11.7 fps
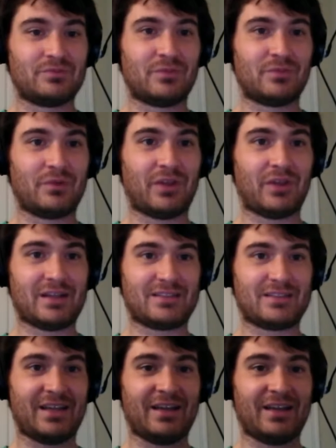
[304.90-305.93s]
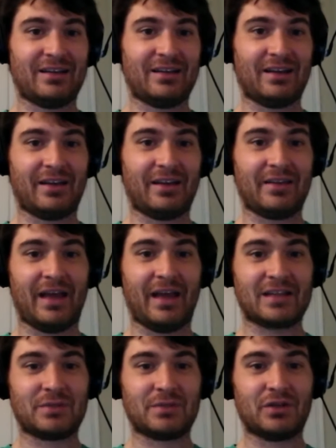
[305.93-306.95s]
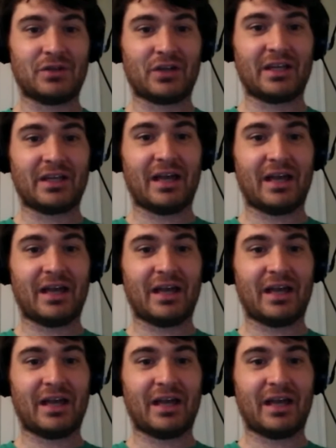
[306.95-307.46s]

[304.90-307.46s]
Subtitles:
with that said, that has me looking